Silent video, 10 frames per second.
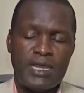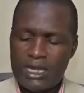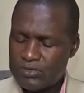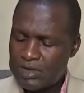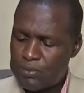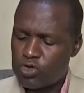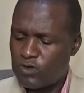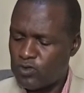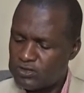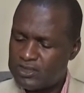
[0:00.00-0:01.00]
Now, the book
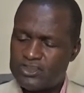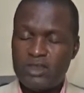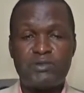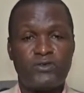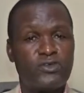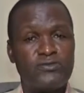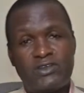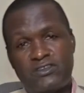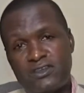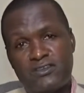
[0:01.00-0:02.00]
of Hosea chapter 4
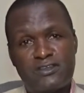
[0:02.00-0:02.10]
verse 6